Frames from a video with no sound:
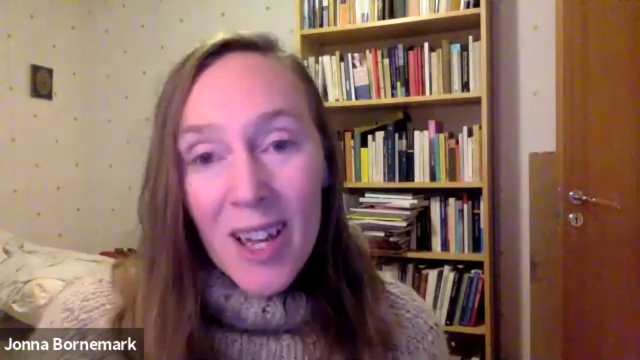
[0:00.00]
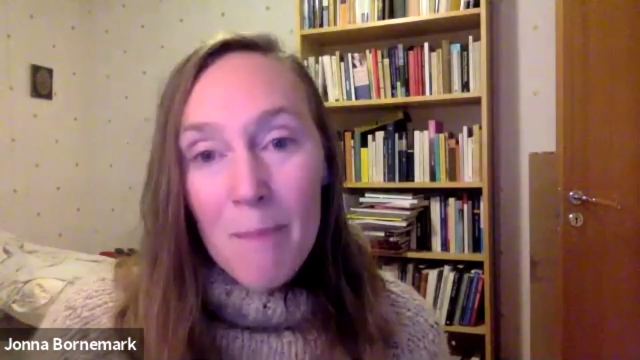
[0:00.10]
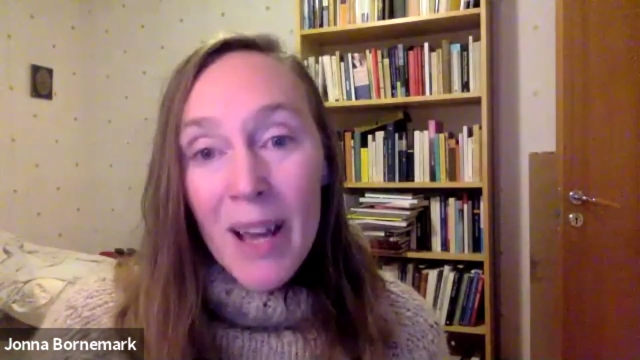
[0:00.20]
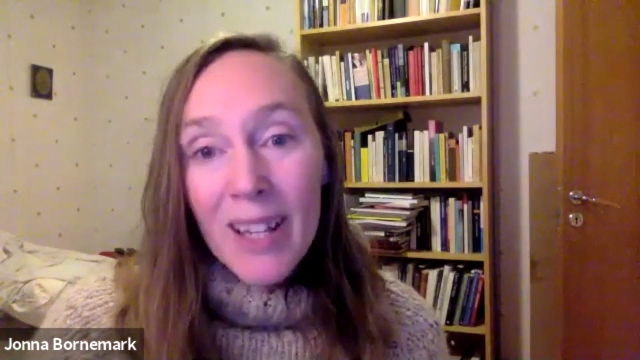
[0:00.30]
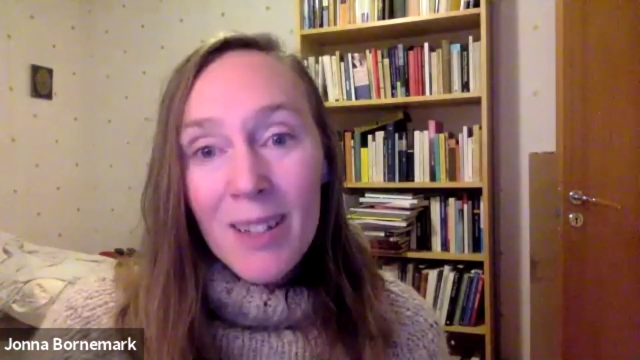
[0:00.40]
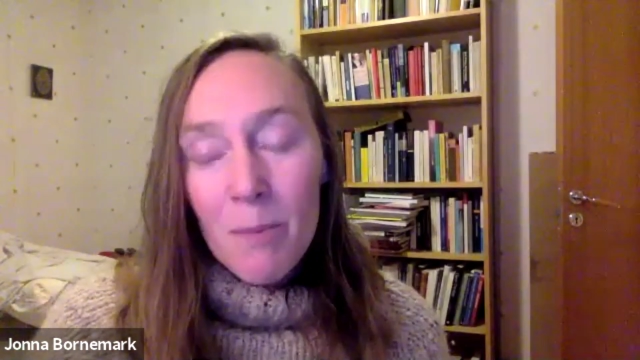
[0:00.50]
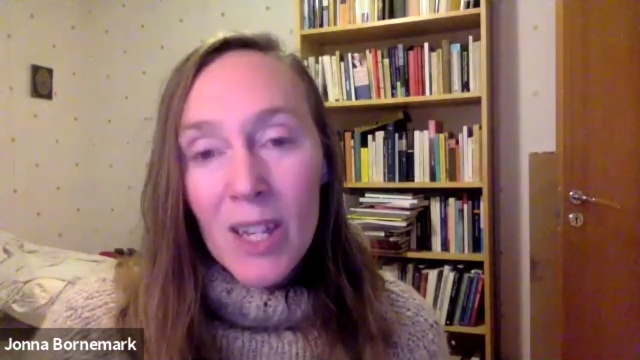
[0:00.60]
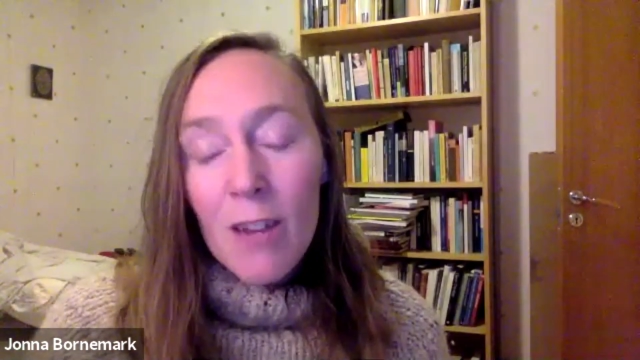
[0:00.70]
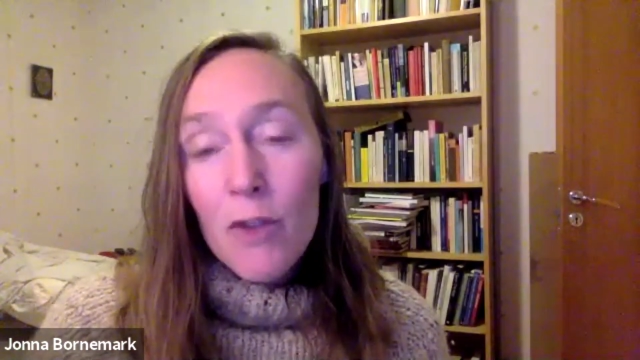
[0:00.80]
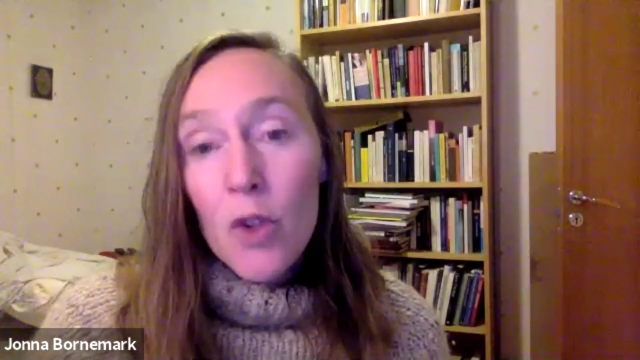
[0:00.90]
might
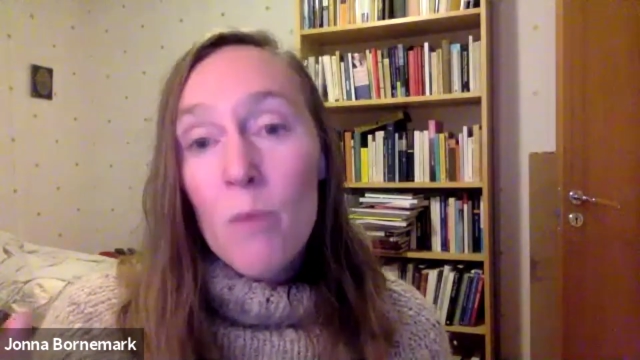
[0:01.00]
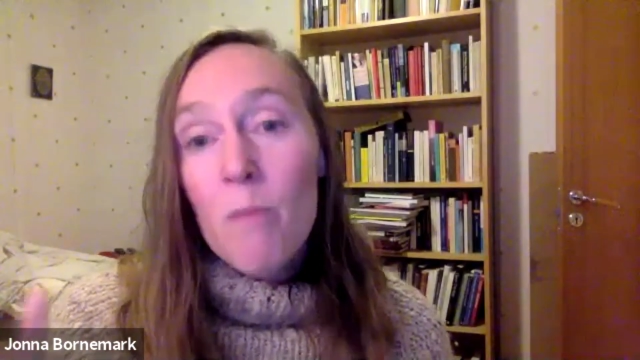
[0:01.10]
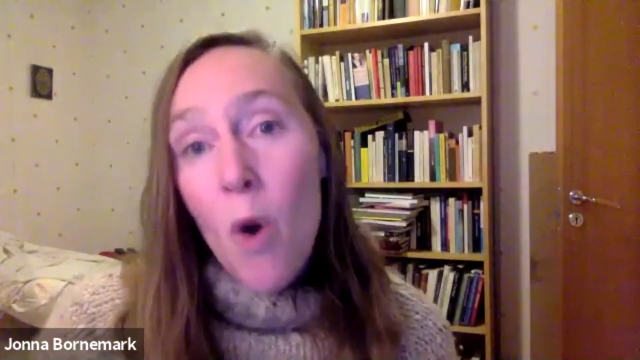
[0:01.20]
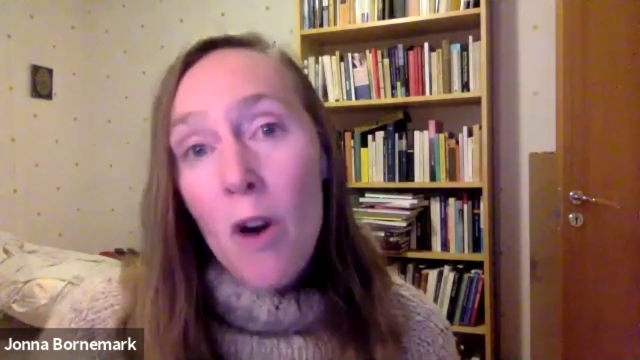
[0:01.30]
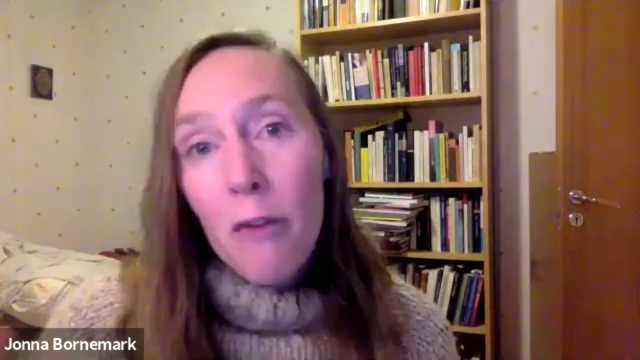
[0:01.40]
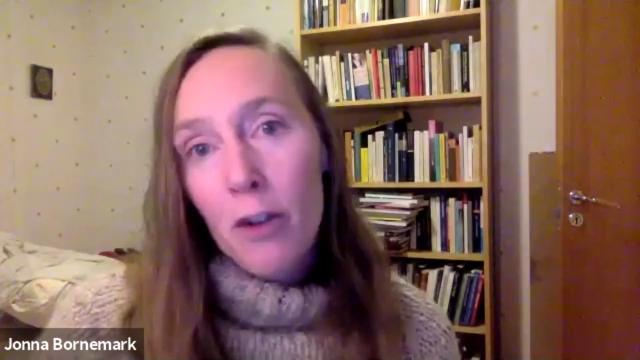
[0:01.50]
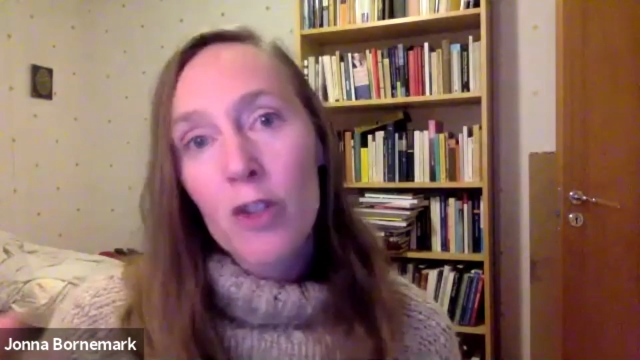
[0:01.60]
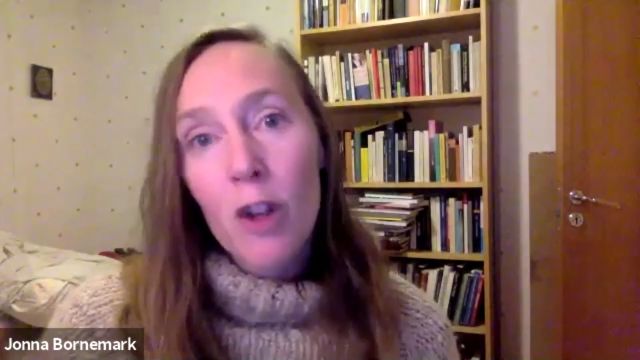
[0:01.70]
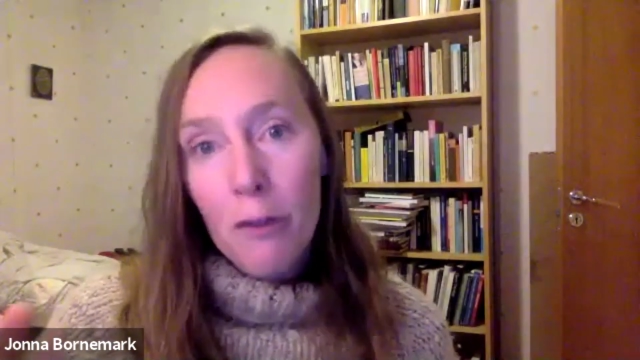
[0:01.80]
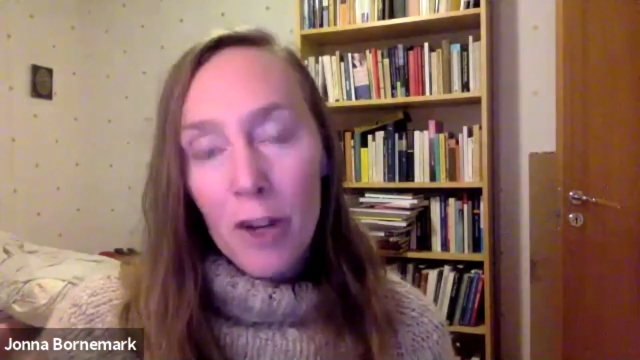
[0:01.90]
give you more
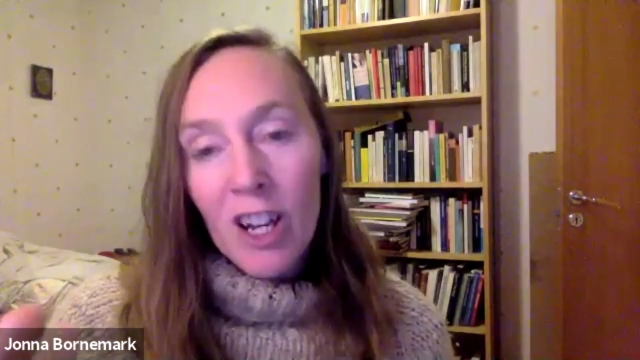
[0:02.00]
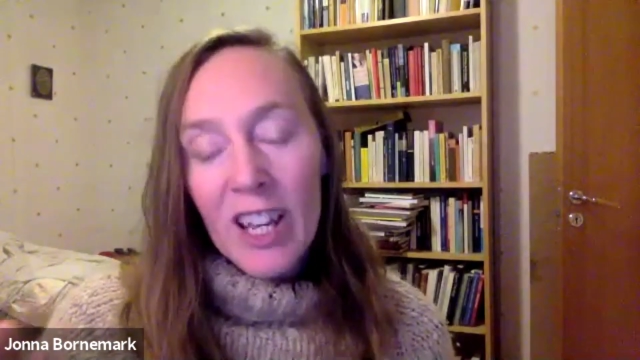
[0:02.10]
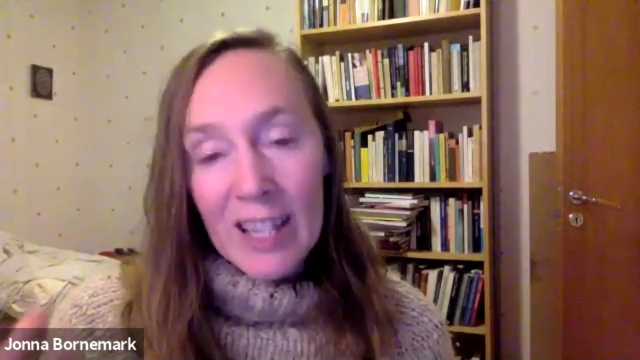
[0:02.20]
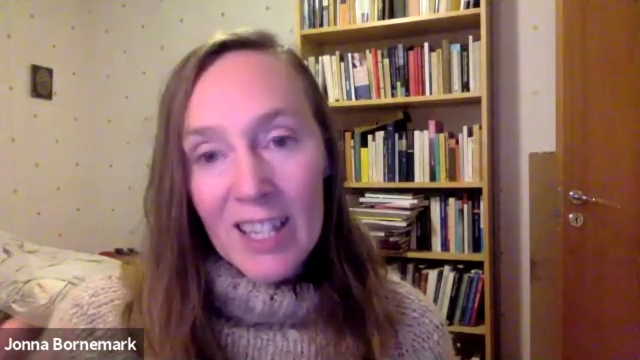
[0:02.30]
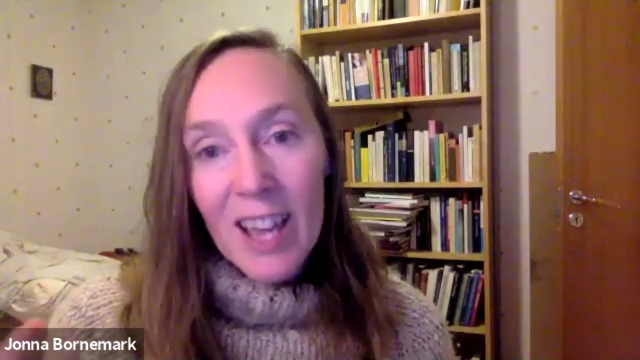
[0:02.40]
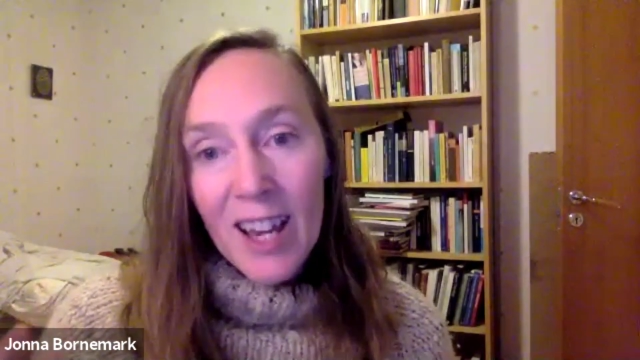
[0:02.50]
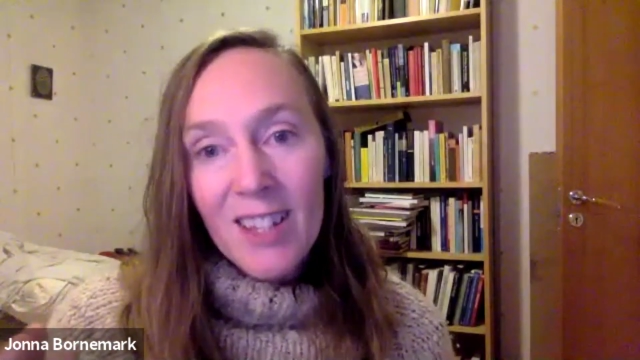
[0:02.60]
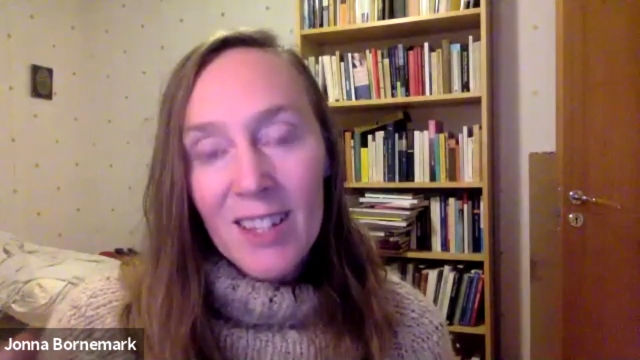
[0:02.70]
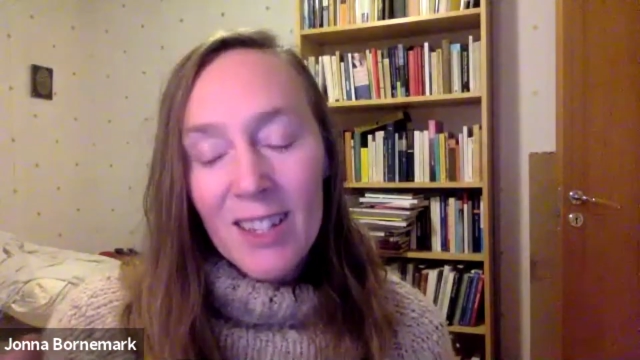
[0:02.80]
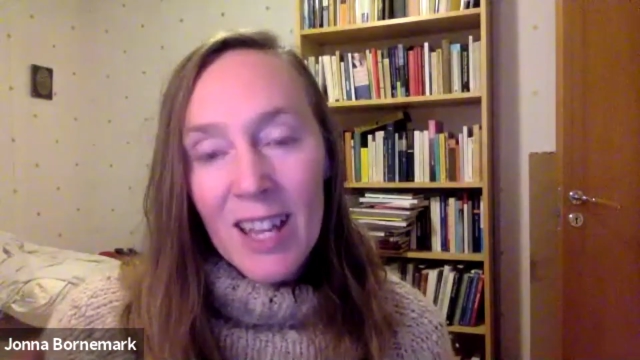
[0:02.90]
philosophical
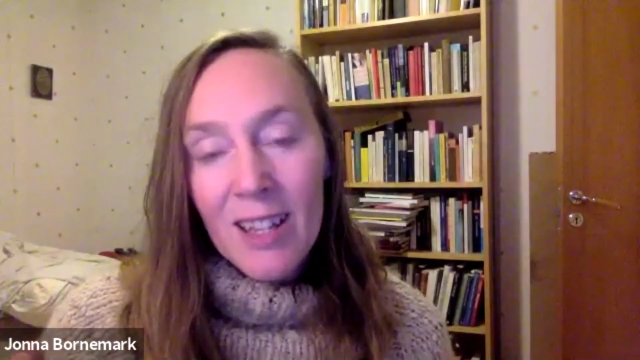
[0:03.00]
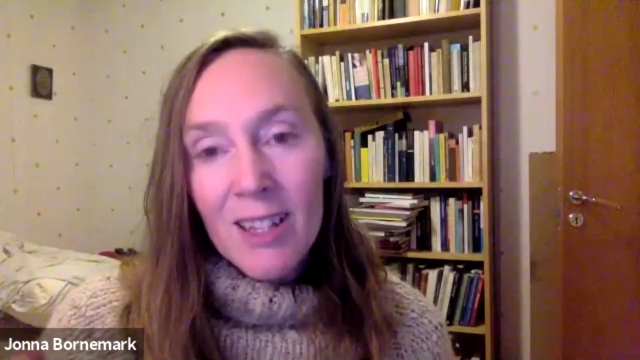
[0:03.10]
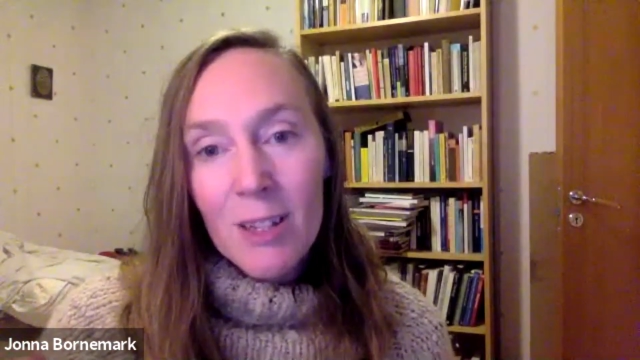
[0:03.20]
insights than